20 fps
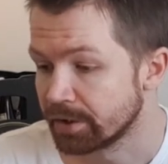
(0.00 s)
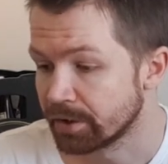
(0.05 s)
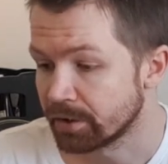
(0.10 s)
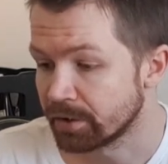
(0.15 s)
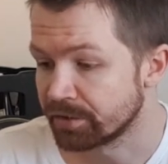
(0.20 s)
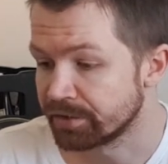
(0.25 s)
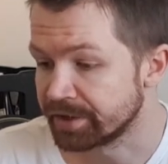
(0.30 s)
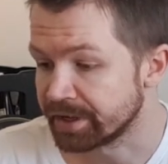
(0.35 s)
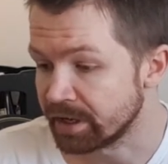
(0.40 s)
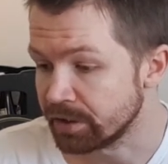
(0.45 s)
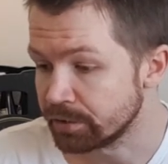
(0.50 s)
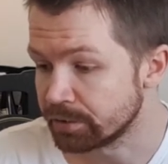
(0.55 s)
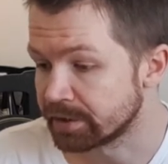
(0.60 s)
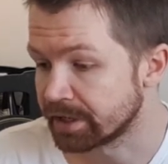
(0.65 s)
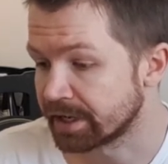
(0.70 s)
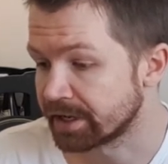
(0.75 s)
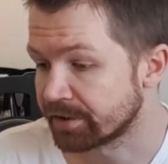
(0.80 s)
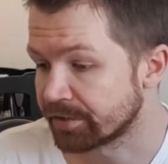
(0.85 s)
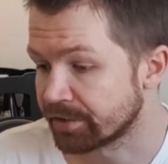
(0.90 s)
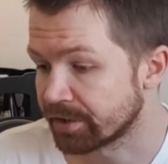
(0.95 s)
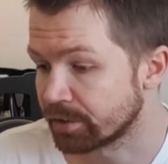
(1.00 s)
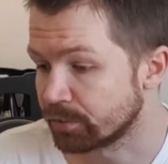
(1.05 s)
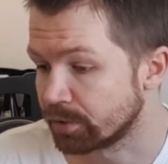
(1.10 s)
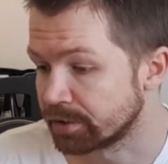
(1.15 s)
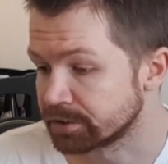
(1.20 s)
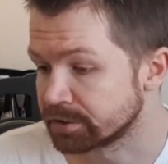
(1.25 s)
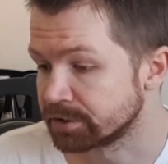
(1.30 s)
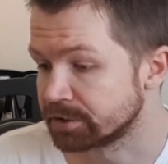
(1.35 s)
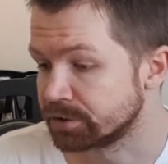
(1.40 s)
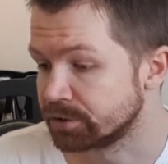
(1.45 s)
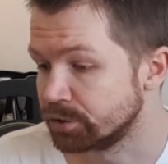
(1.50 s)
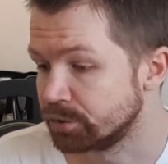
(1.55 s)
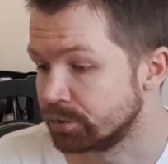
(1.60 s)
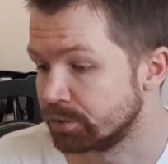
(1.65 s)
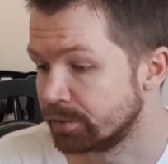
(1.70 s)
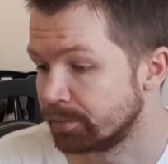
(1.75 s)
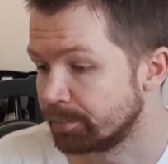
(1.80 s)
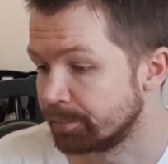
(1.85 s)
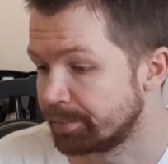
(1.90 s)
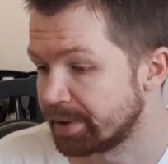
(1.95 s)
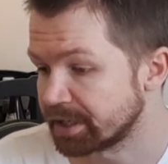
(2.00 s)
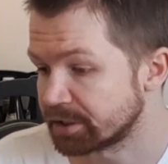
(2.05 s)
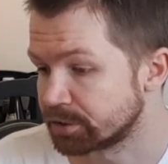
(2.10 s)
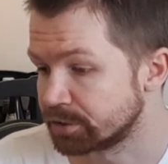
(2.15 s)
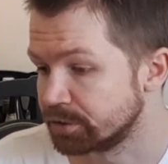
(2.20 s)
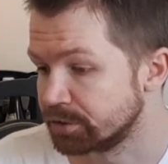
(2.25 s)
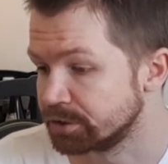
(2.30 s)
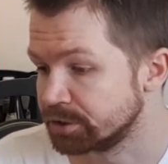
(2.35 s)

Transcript: On the other hand, they wanted to better